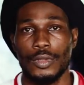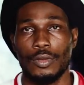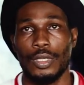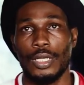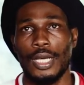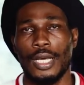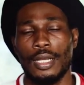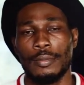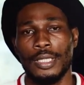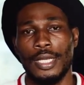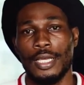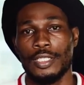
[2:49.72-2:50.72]
Well, I had a
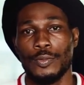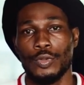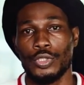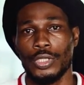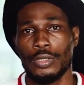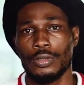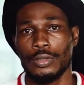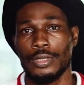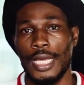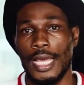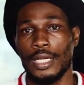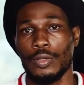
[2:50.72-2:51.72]
bit of exposure to
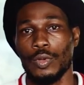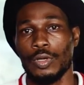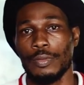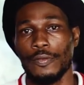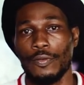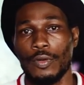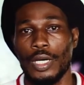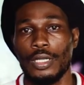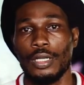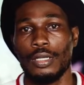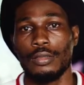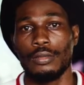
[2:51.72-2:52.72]
tiling work before and
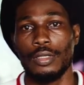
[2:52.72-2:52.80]
then